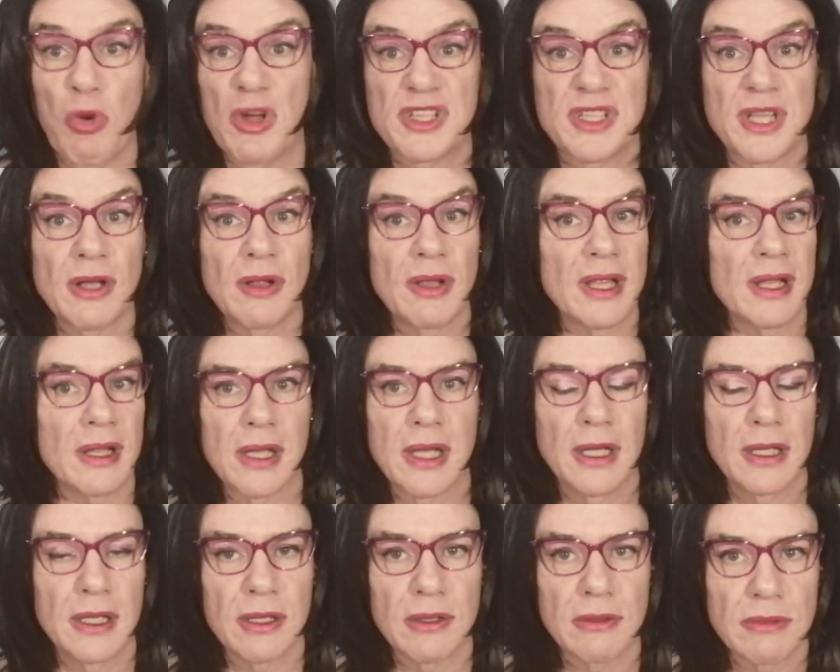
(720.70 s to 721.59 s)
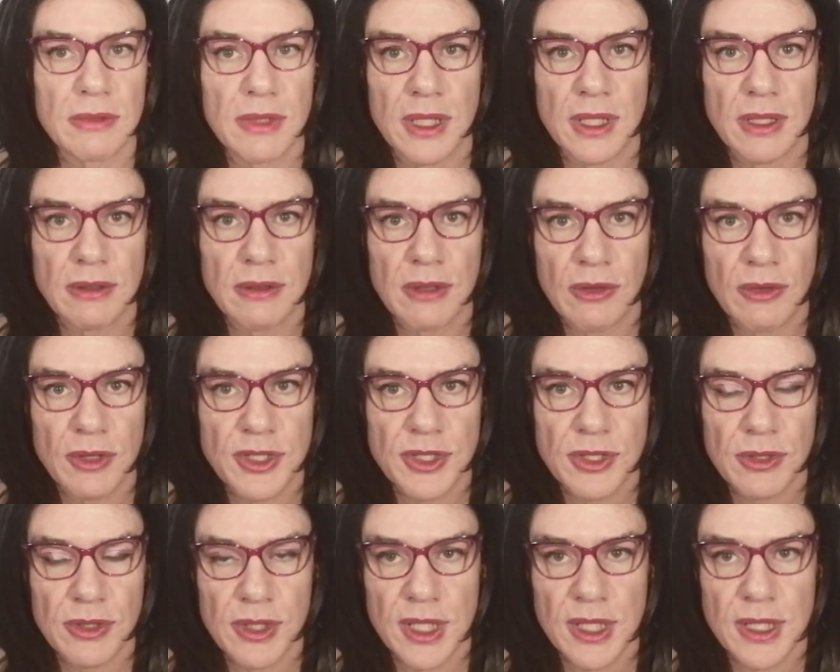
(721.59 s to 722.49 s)
A single hit will kill you in
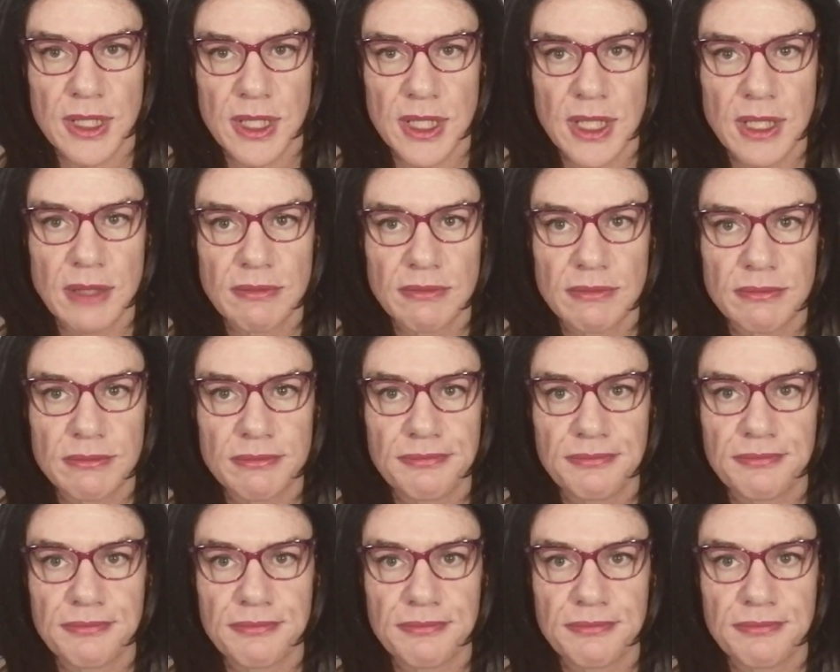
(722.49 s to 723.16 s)
original D&D.